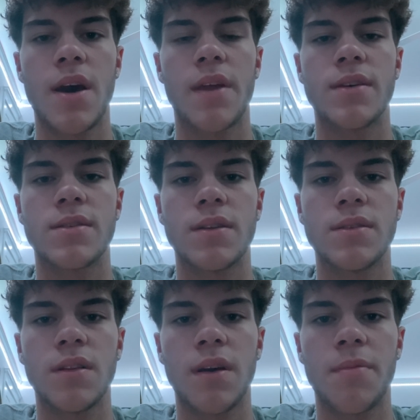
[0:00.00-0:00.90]
The Sons
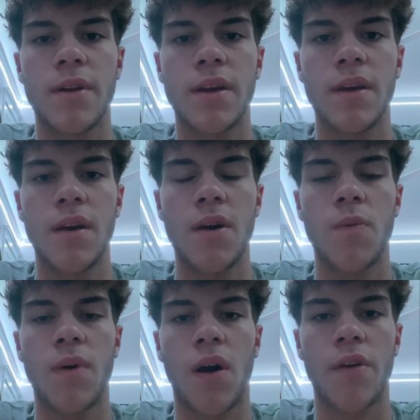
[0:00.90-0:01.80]
of Liberty
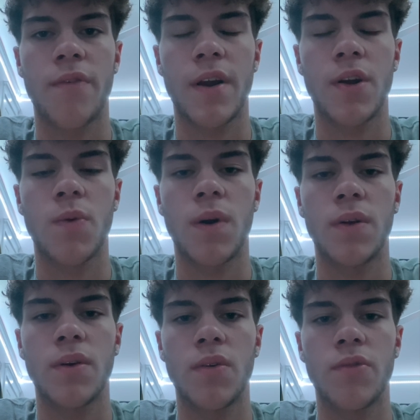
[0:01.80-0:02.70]
are a very well
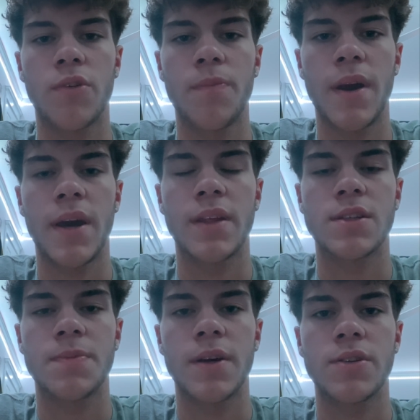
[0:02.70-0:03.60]
known group and
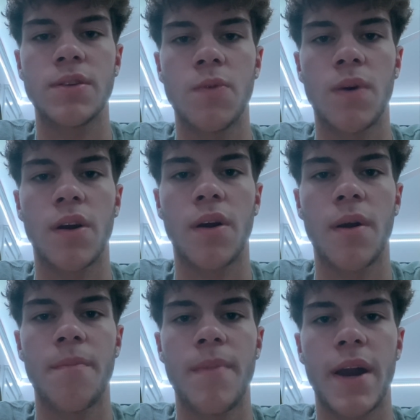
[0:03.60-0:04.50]
especially were
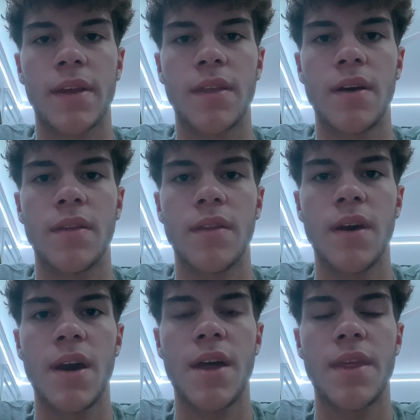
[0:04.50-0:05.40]
back then.
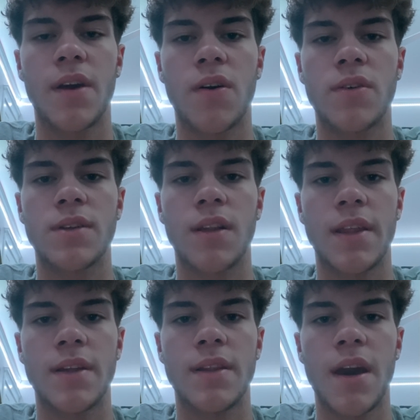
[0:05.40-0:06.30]
They caused a lot
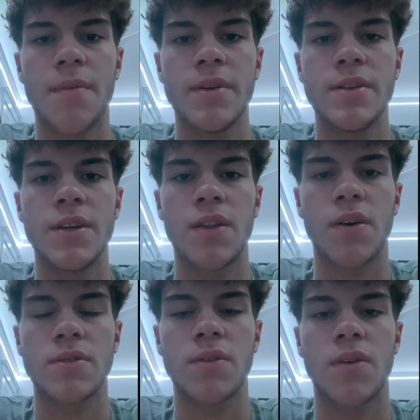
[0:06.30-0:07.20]
of damage and
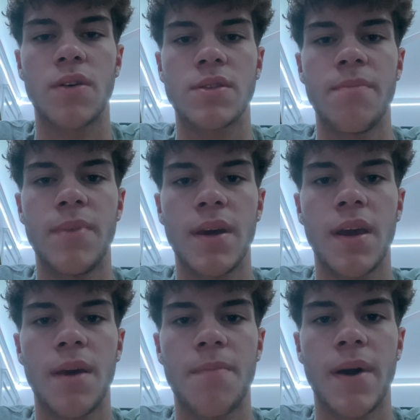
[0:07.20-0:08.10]
also caused a big
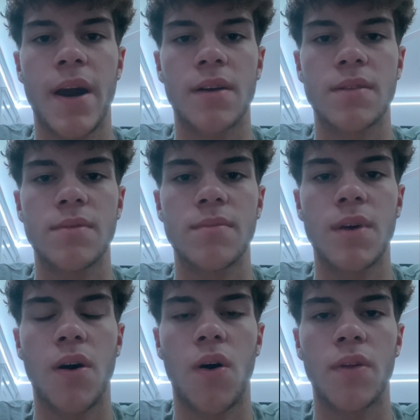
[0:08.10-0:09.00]
impact
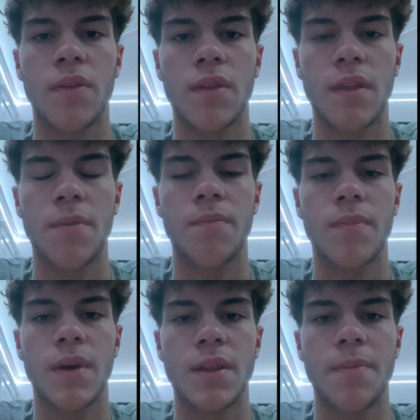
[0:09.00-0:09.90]
on the
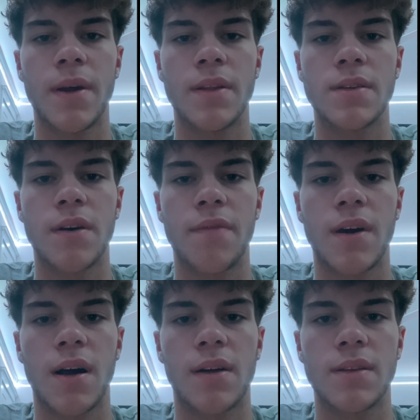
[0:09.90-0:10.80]
independence of the
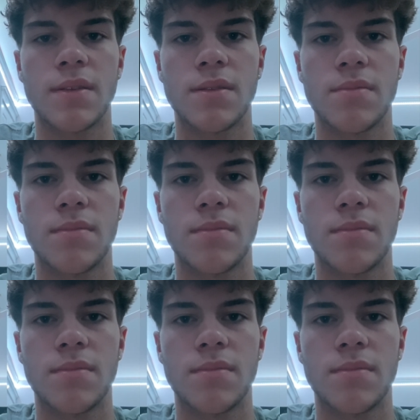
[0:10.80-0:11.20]
colonies.